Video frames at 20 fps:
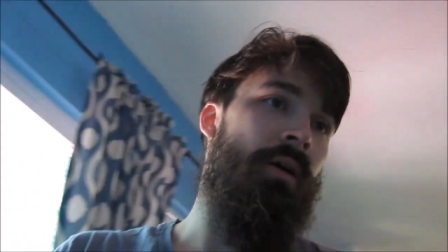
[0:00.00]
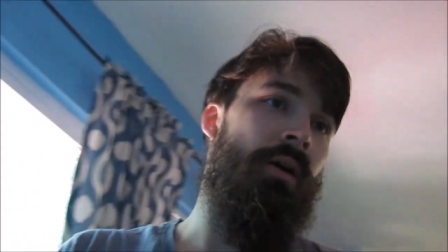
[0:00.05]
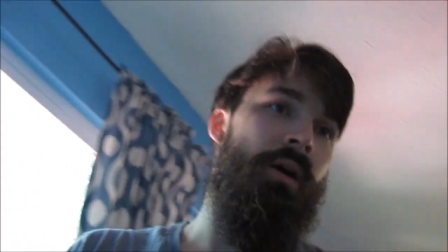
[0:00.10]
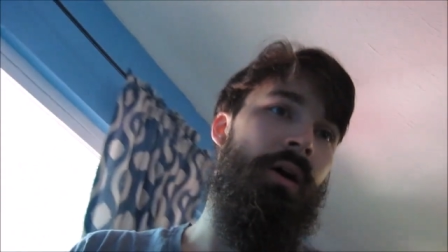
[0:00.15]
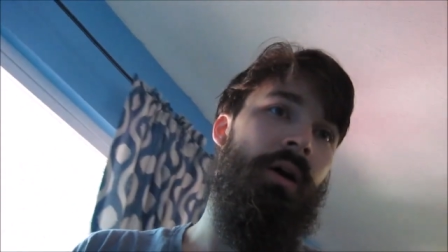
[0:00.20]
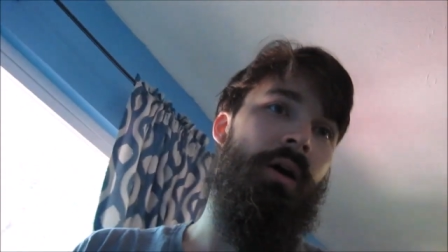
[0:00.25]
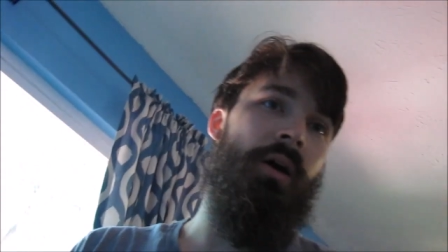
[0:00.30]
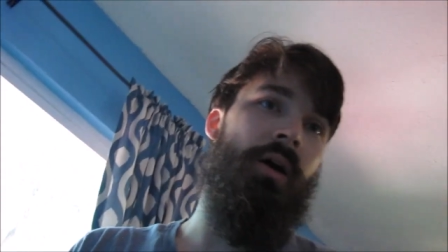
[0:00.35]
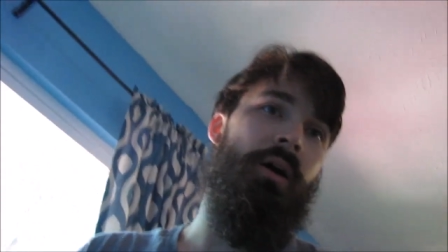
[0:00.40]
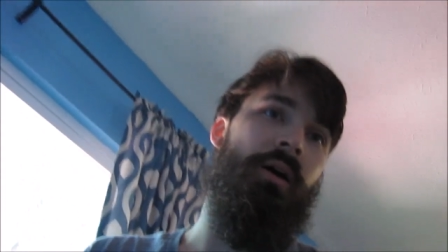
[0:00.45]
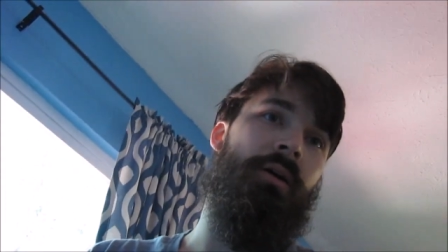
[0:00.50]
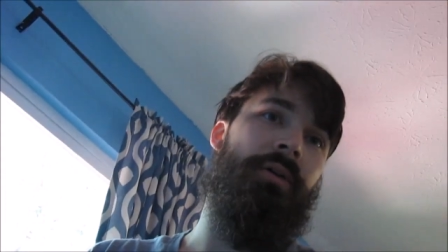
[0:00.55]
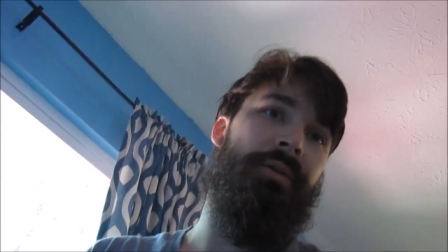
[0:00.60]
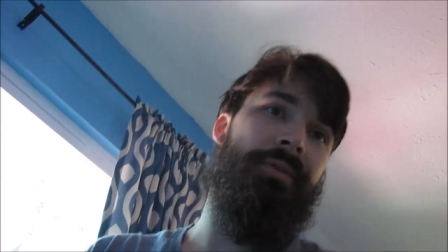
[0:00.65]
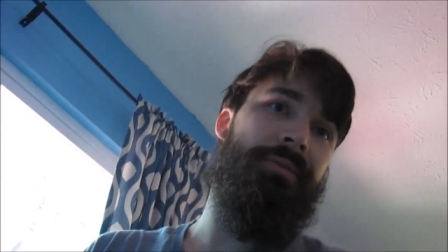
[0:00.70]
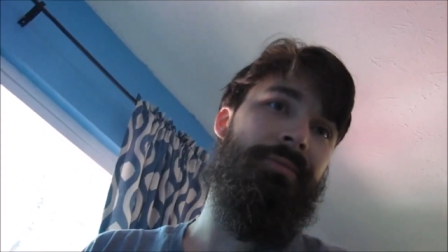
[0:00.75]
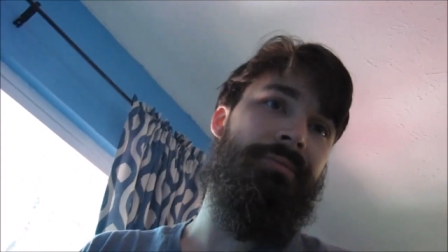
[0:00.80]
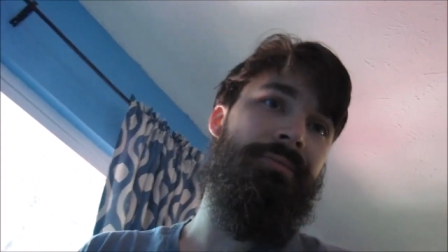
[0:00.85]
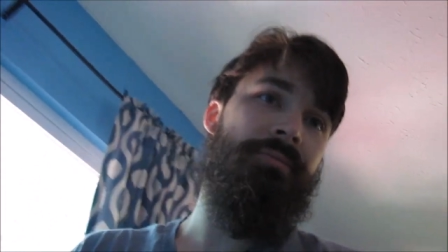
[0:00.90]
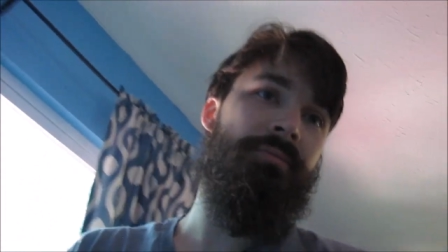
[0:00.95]

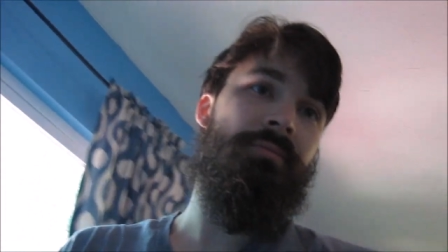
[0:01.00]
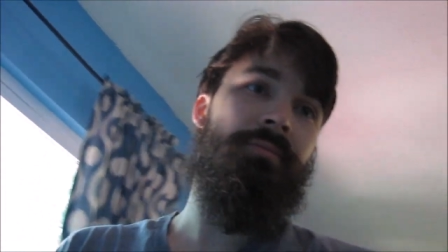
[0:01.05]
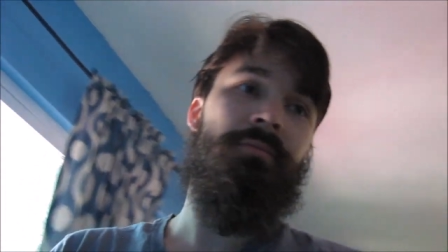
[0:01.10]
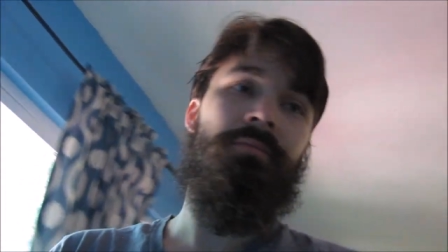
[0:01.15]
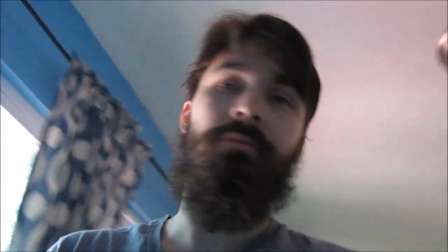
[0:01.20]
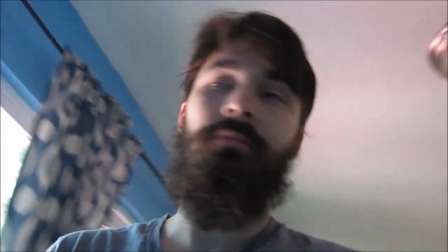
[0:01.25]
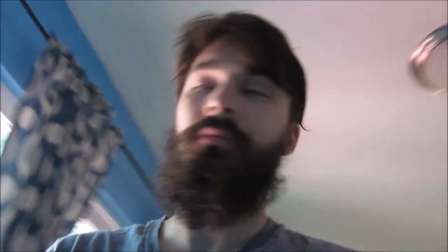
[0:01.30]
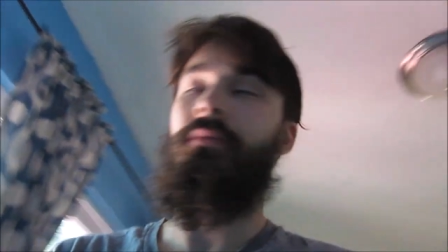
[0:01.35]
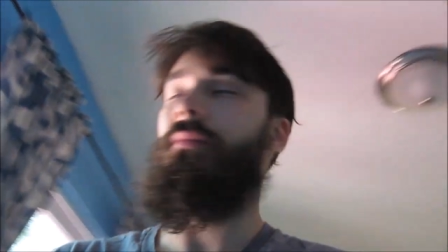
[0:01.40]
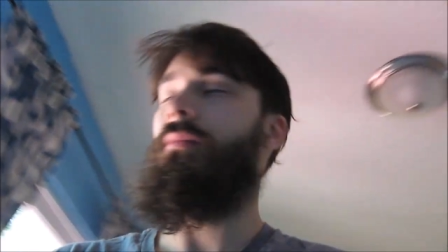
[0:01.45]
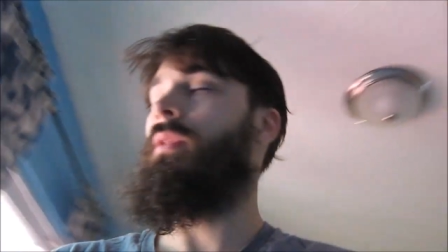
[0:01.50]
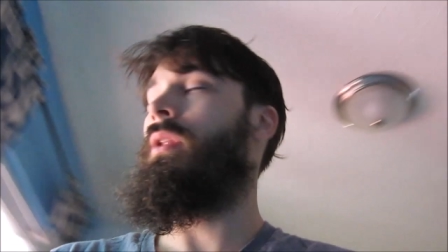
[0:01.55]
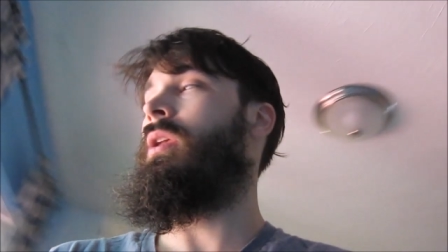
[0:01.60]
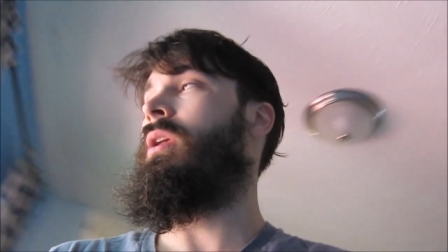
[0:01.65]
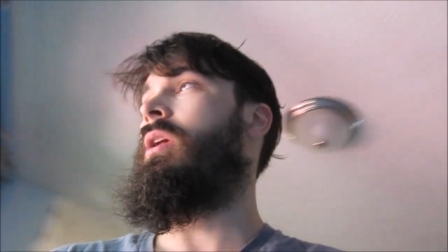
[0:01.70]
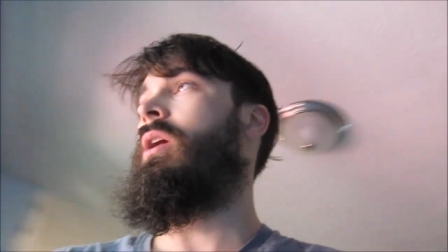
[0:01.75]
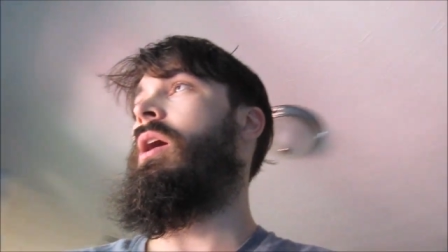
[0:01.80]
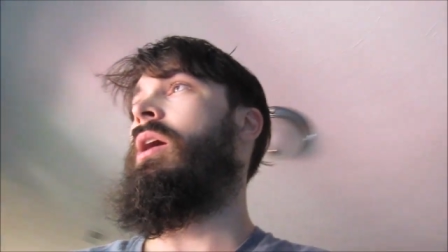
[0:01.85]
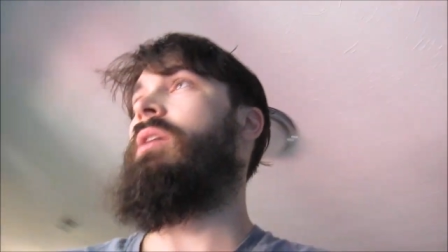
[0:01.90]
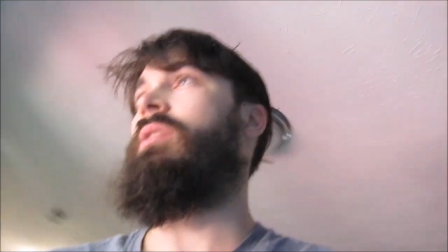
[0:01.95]
Got
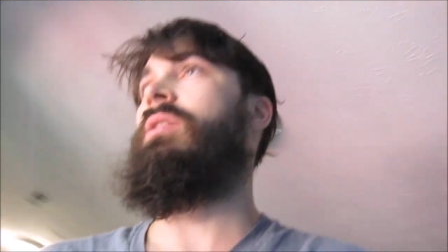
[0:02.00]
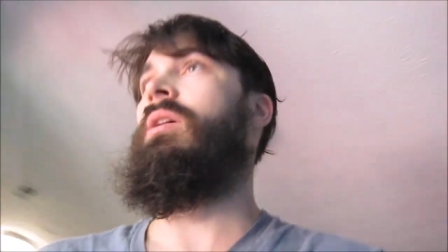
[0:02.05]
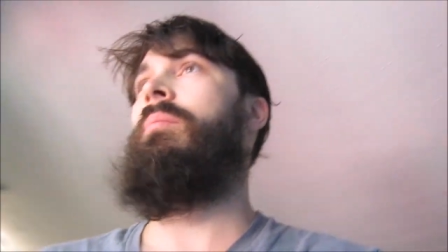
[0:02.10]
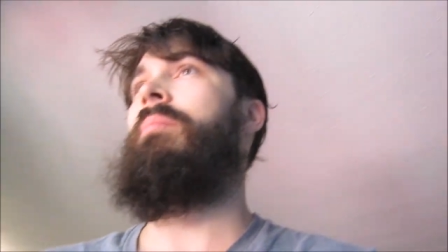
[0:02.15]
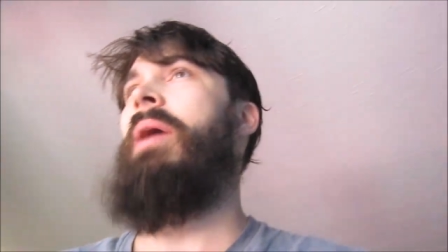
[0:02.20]
a